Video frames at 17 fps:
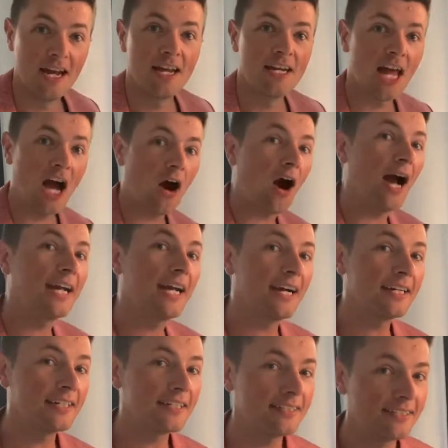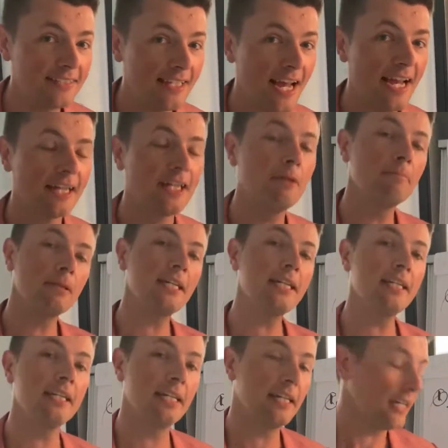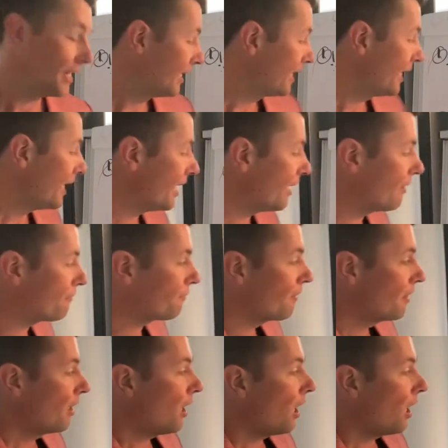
Now I understand completely if